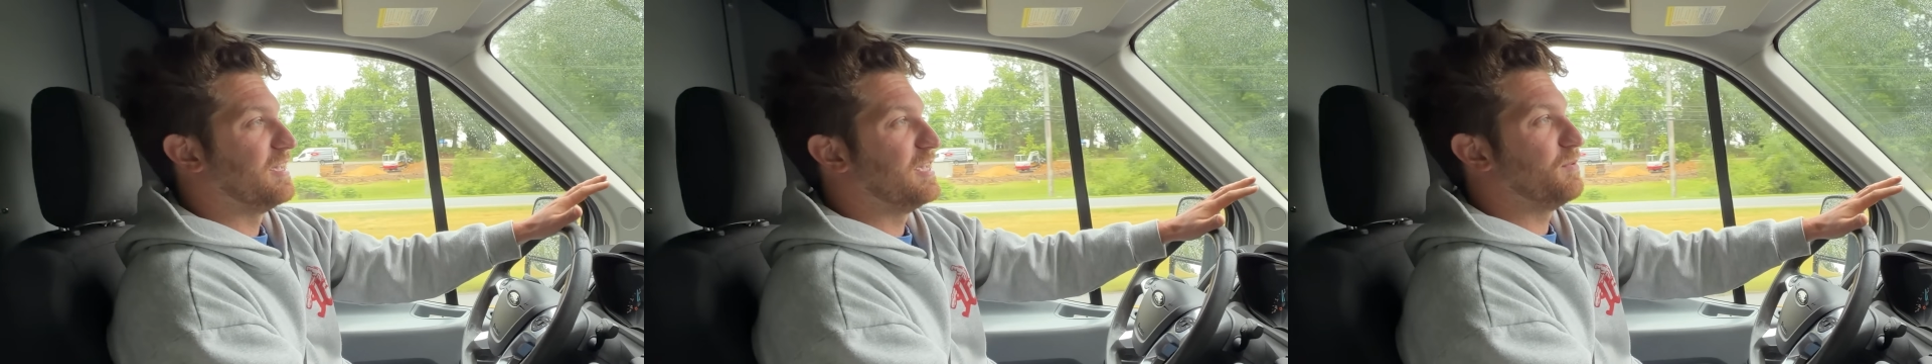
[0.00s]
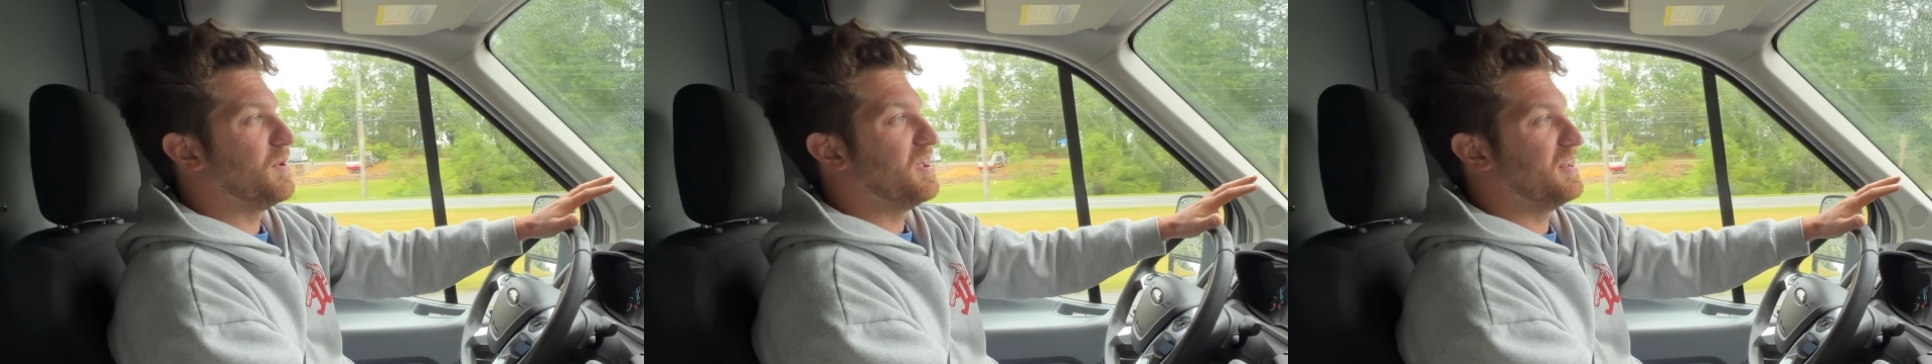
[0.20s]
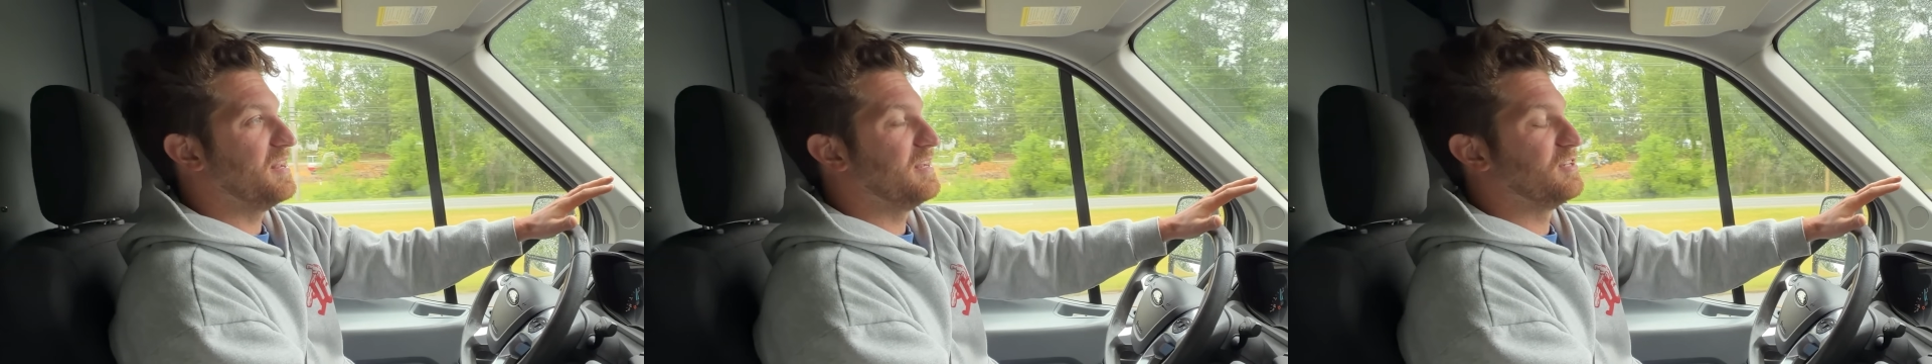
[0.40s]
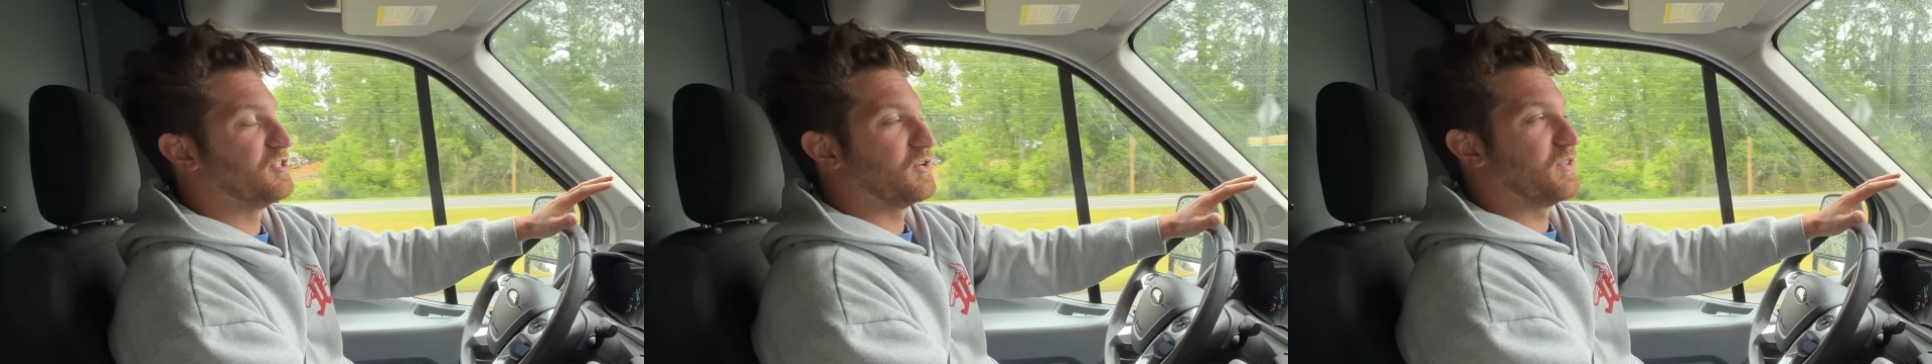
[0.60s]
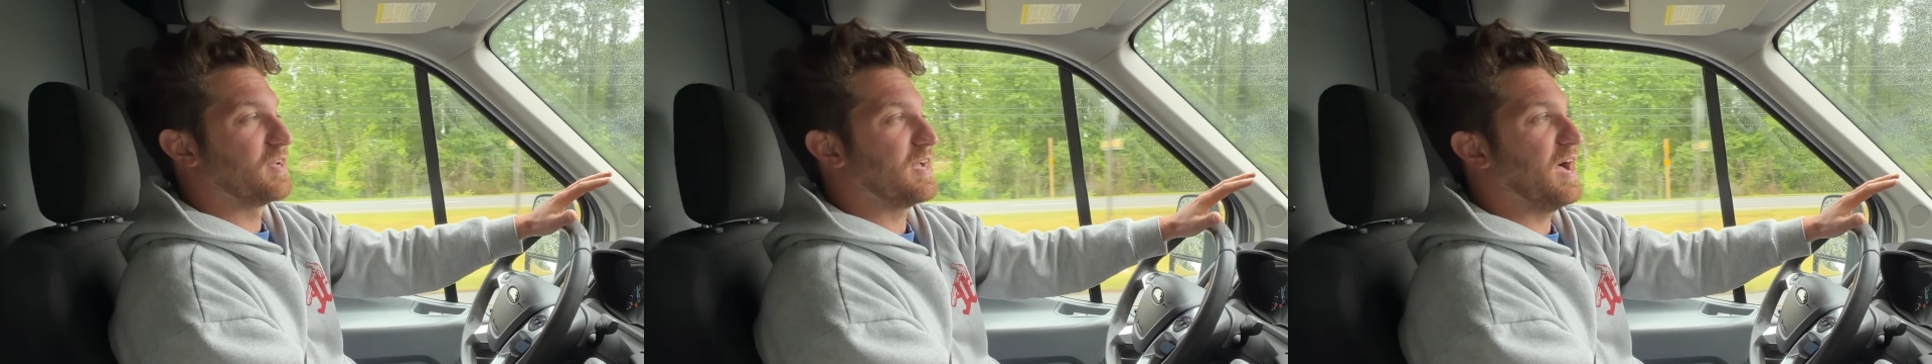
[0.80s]
he waited
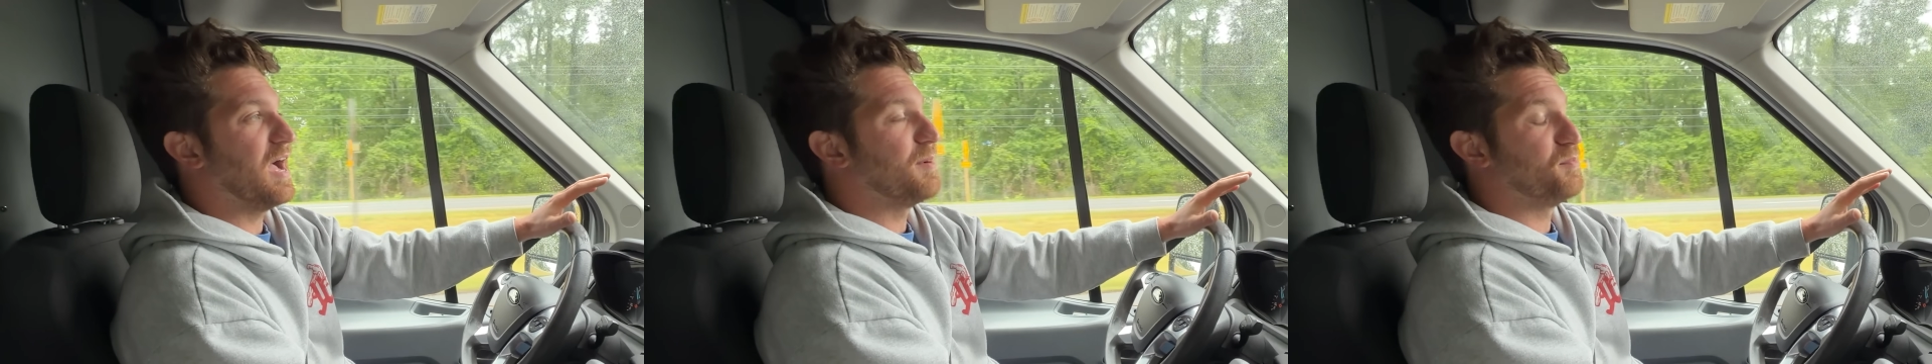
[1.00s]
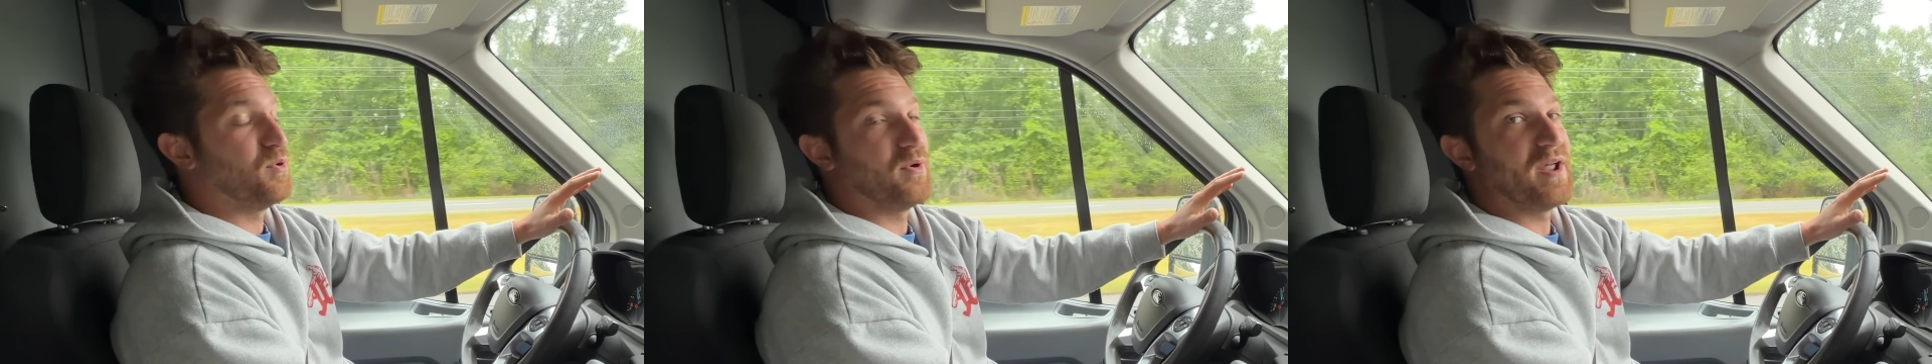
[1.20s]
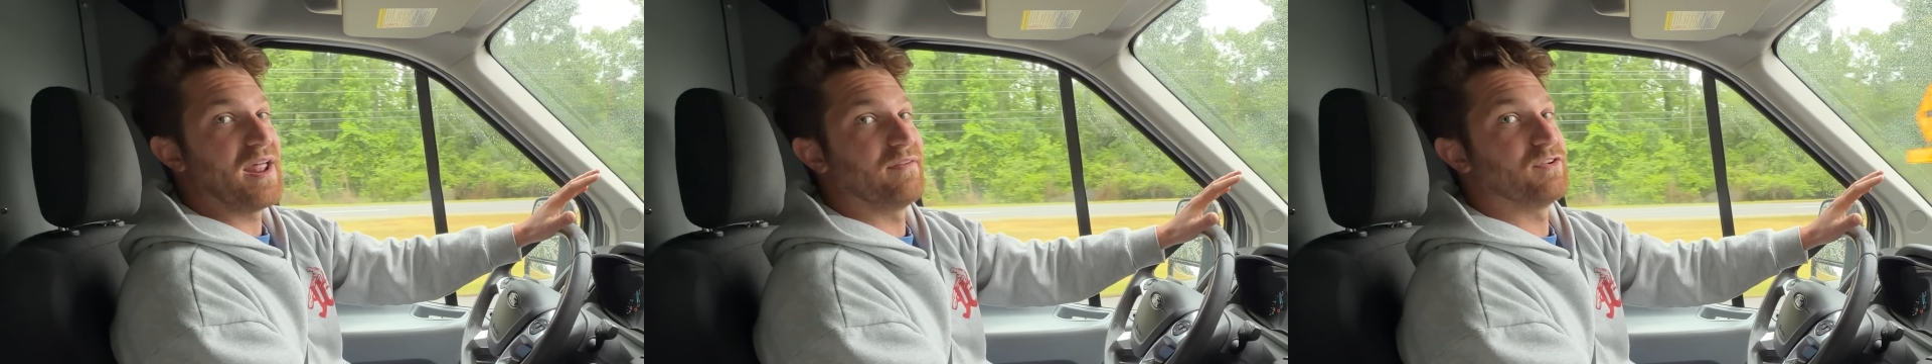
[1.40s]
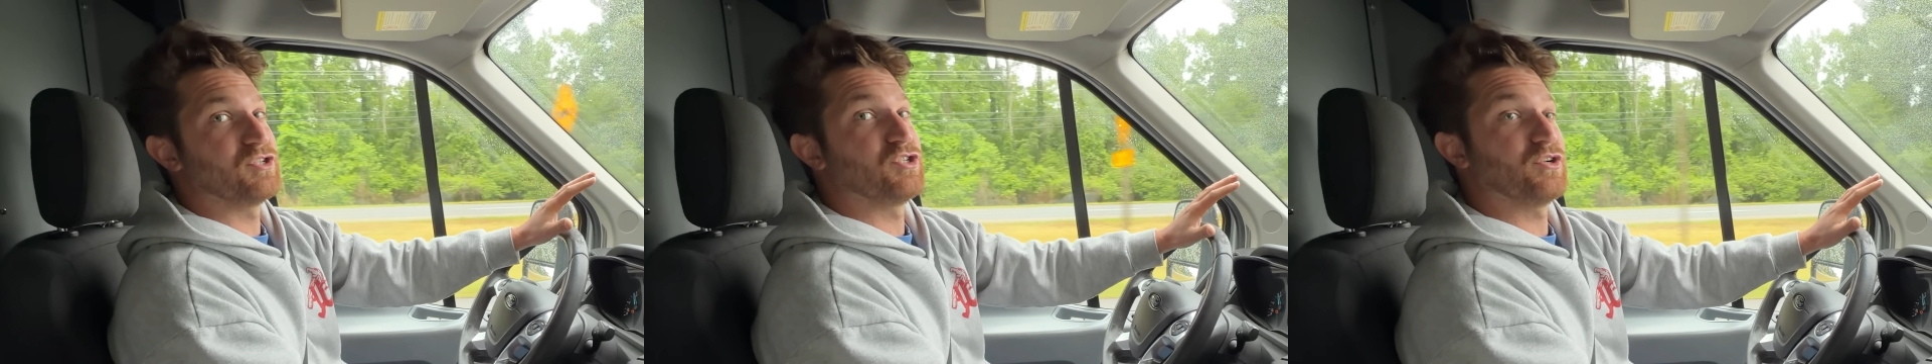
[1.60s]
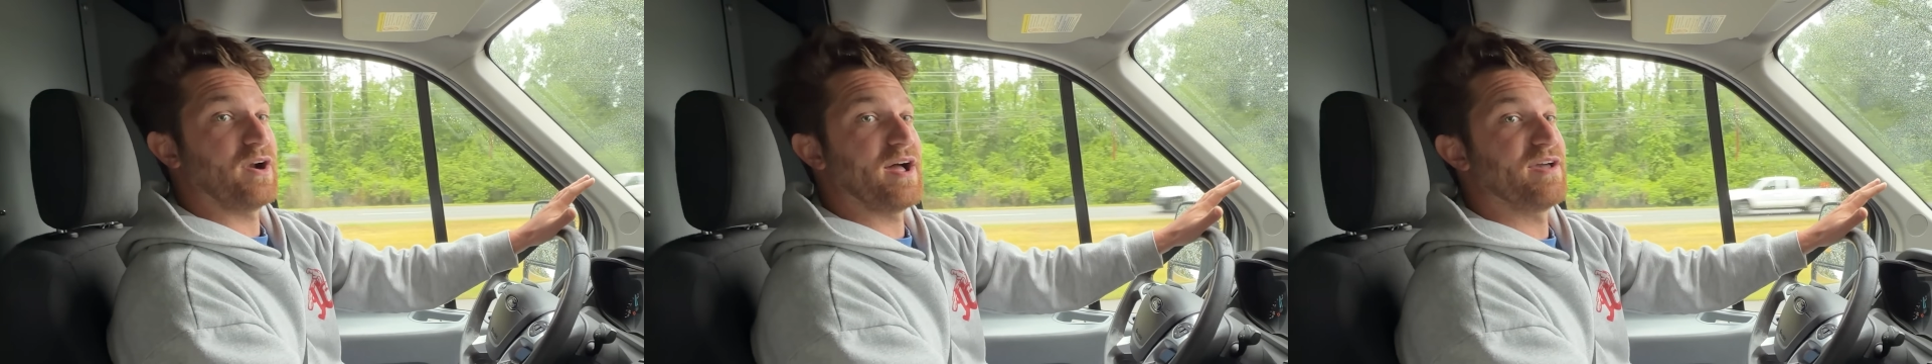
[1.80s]
until the guy pulled out of his
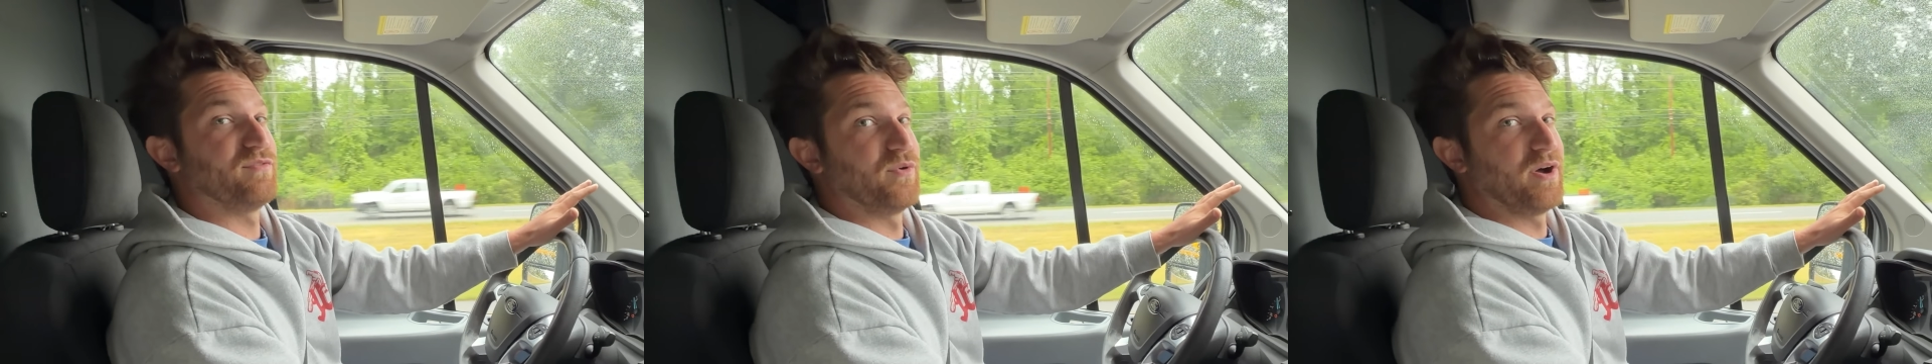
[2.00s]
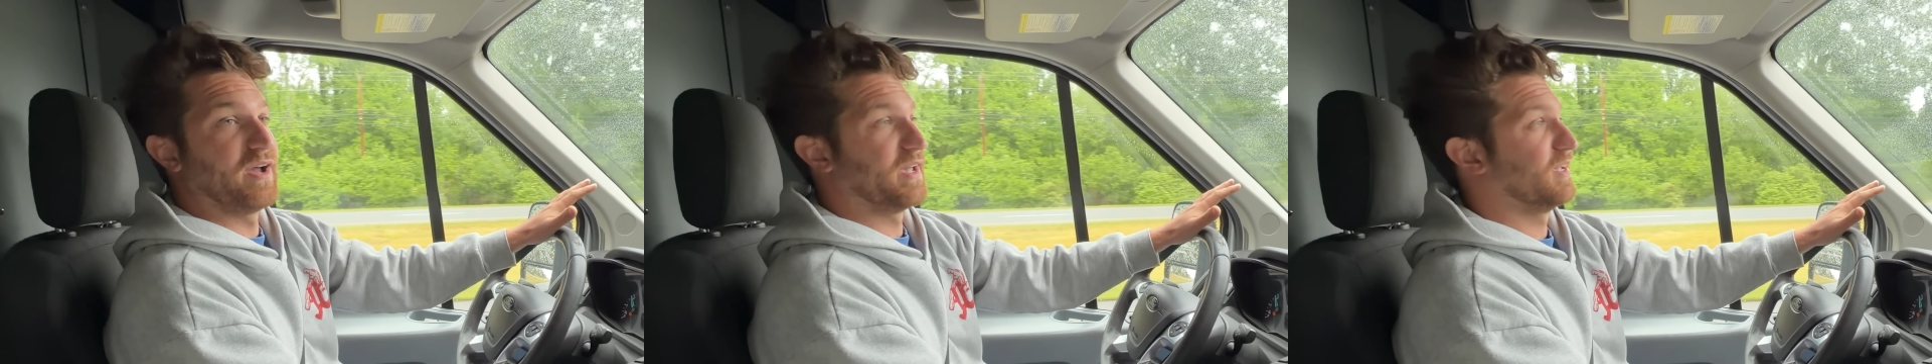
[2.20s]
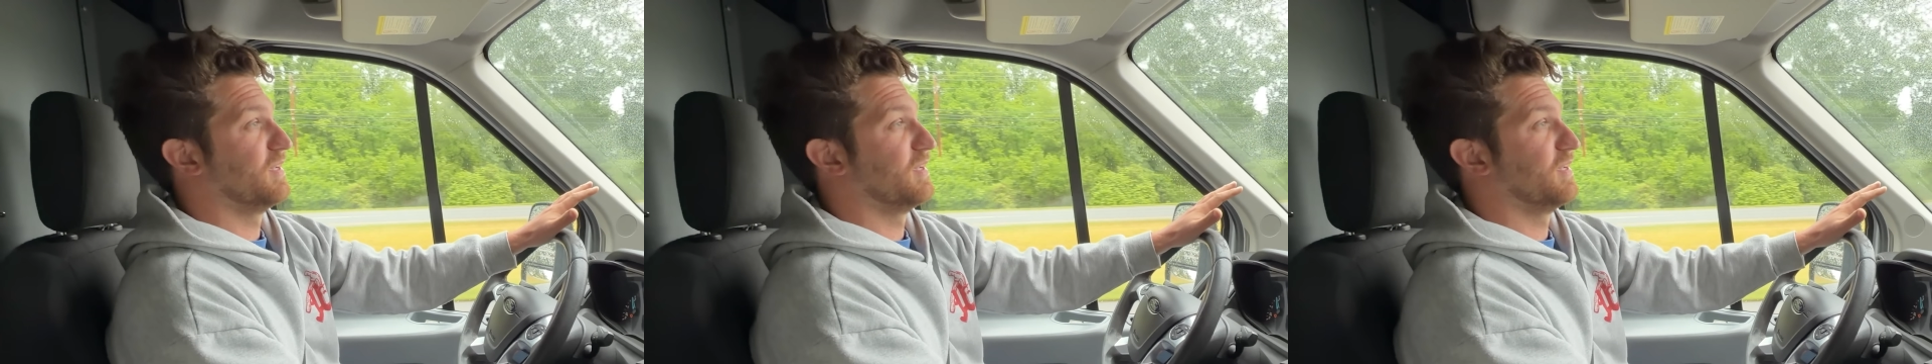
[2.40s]
driveway